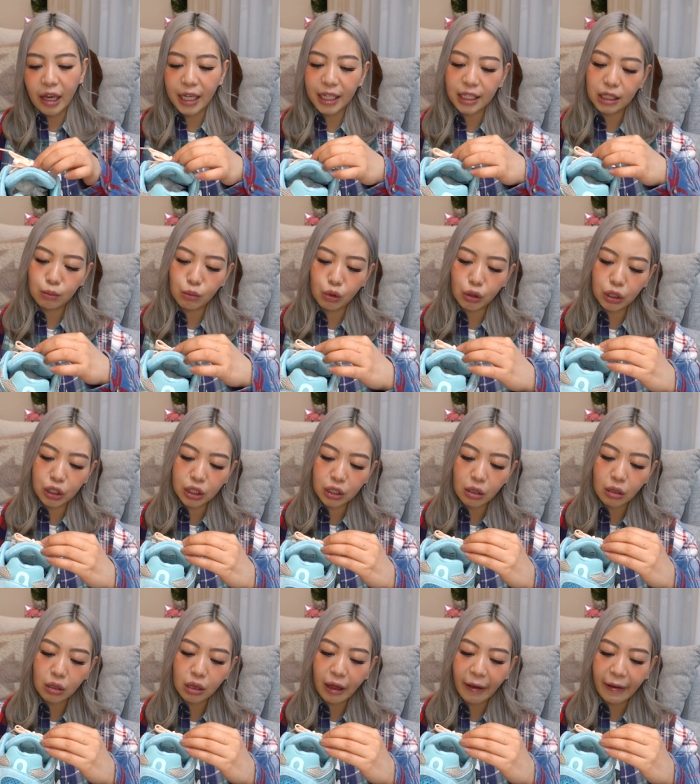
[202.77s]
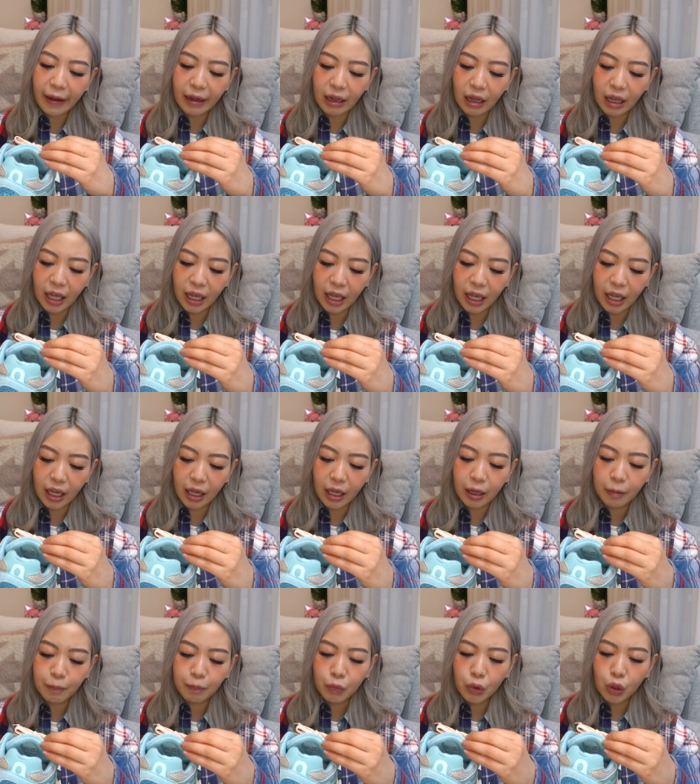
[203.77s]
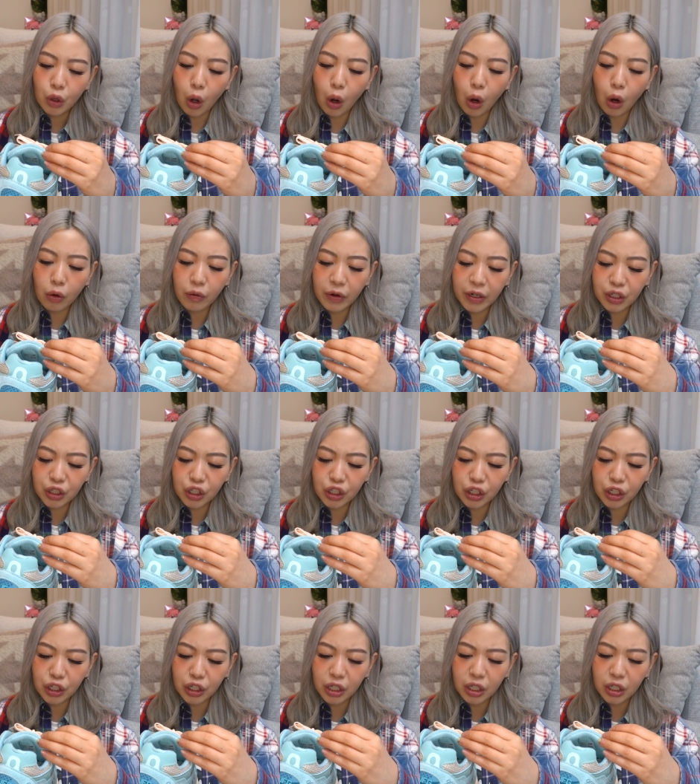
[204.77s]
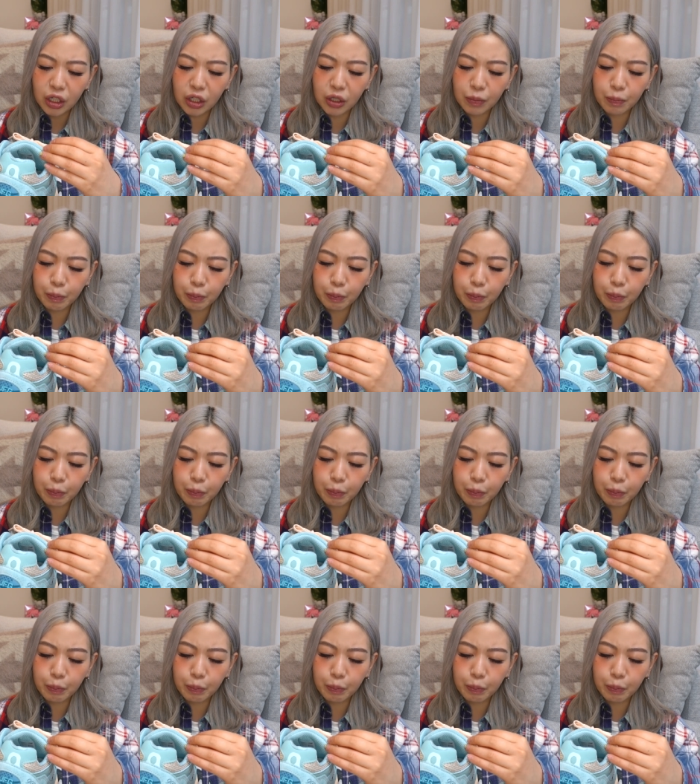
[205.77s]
it's more so like a orangey